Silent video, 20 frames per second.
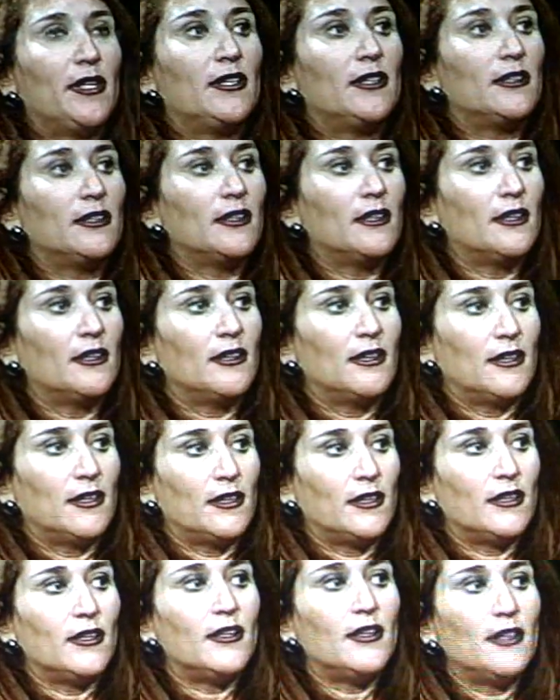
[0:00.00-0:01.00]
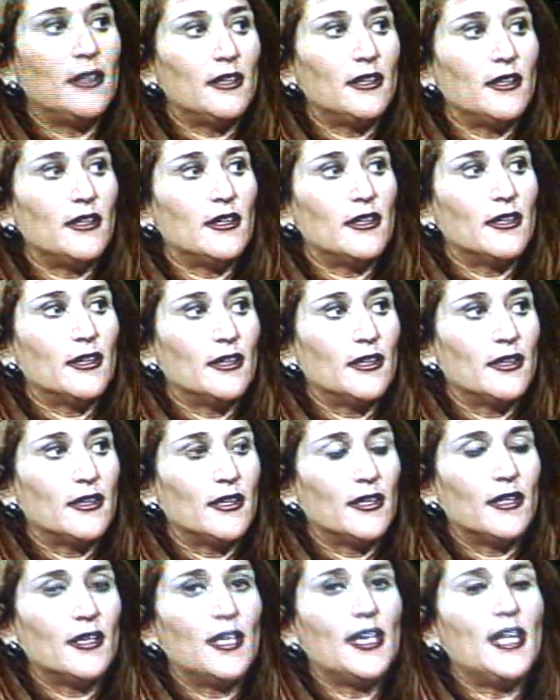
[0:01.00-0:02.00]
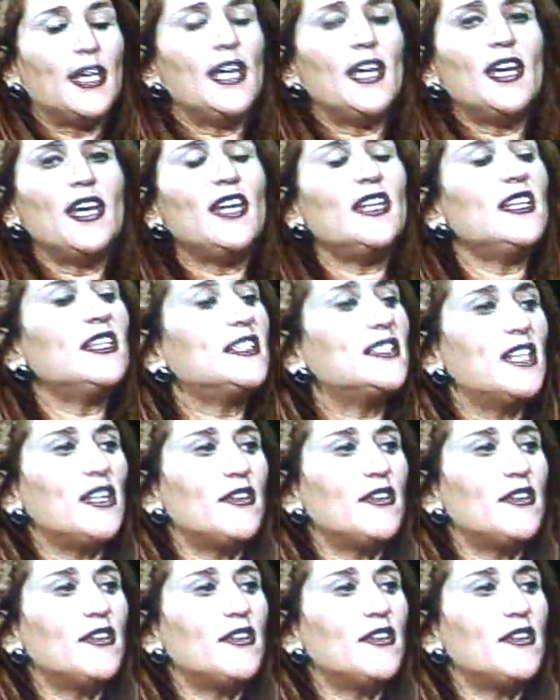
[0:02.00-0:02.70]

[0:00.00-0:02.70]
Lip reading: responsibility? Is it the male and the mom and the dad?